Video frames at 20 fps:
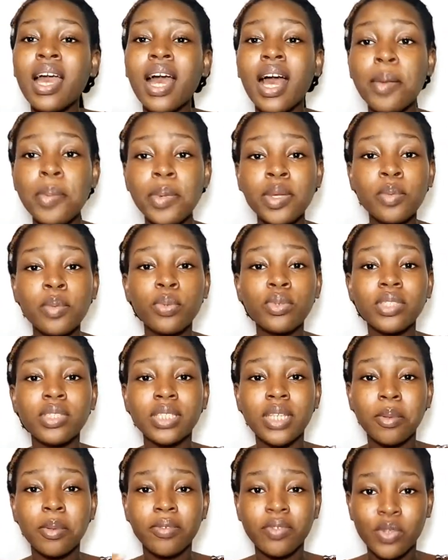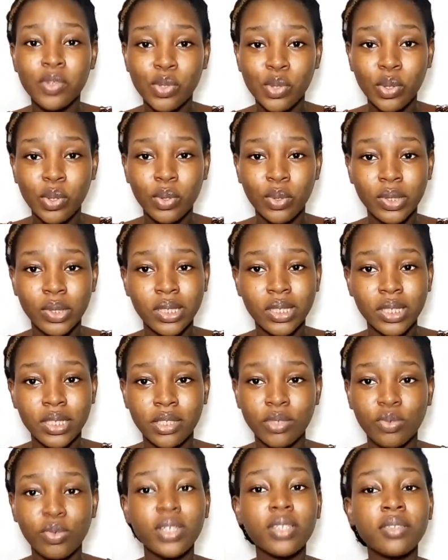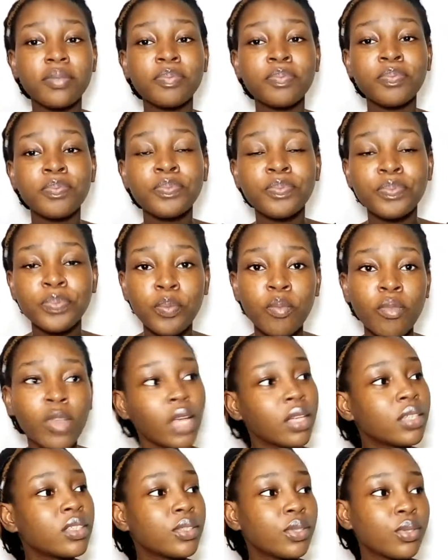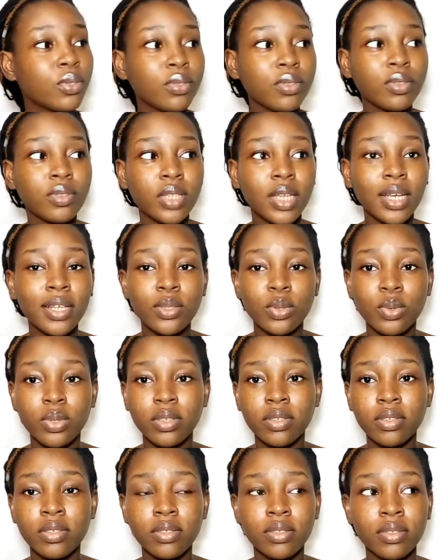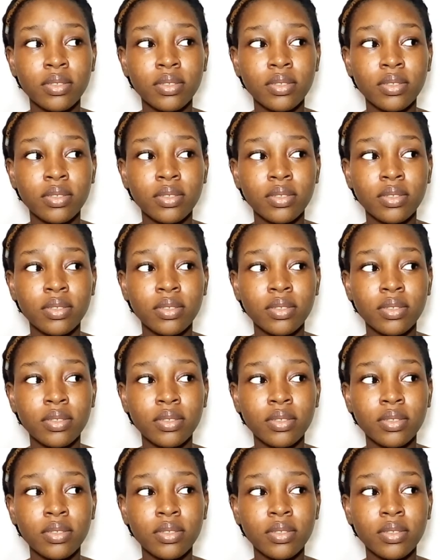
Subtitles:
I'm gonna put the name of the song on the screen. So, next one.